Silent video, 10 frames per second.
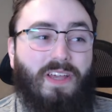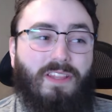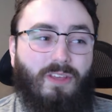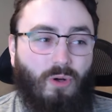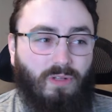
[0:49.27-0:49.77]

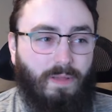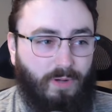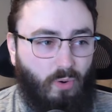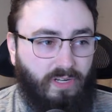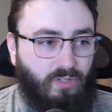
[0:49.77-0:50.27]
the holdup,
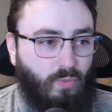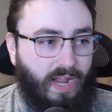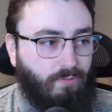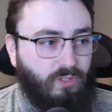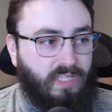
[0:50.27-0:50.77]
according to
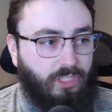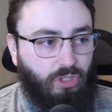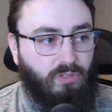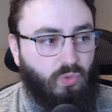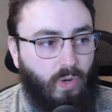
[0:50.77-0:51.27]
White, was that
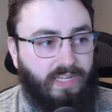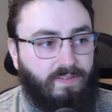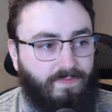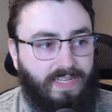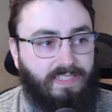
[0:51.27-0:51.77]
Jones wanted
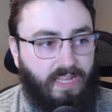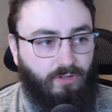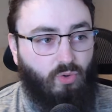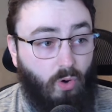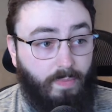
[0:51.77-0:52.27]
to fight Daniel
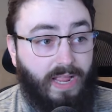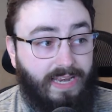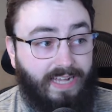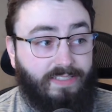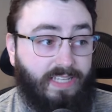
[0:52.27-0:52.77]
Cormier
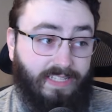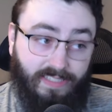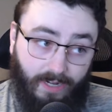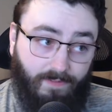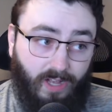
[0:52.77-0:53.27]
next
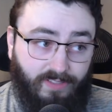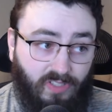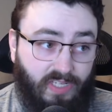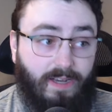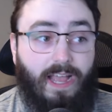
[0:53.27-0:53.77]
instead of
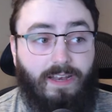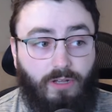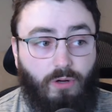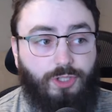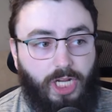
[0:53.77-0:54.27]
Gustafson, and
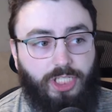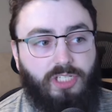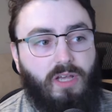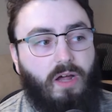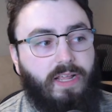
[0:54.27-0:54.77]

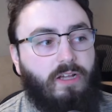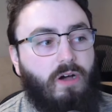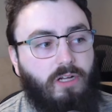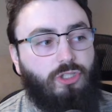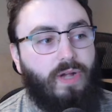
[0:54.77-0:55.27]
negotiations on a
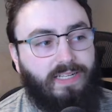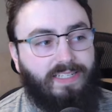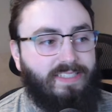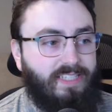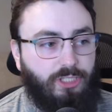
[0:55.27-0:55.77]
contract
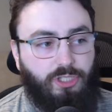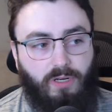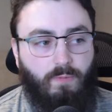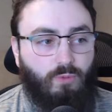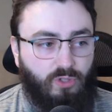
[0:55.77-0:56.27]
extension
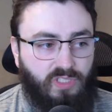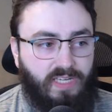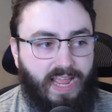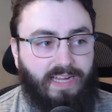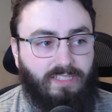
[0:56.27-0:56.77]
were
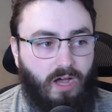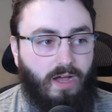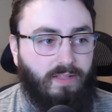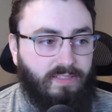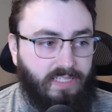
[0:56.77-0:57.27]
snagged
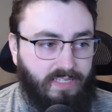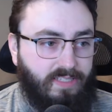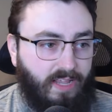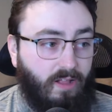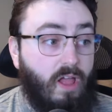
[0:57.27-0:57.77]
on
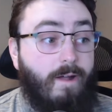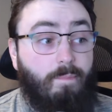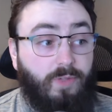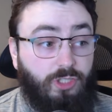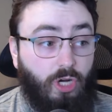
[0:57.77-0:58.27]
detail.
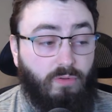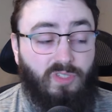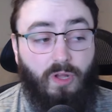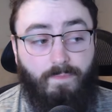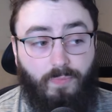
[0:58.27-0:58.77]

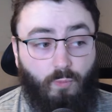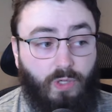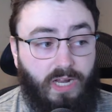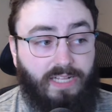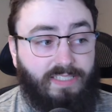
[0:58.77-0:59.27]
Jones
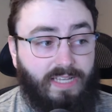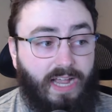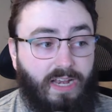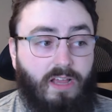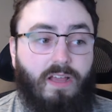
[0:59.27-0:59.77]
would not sign.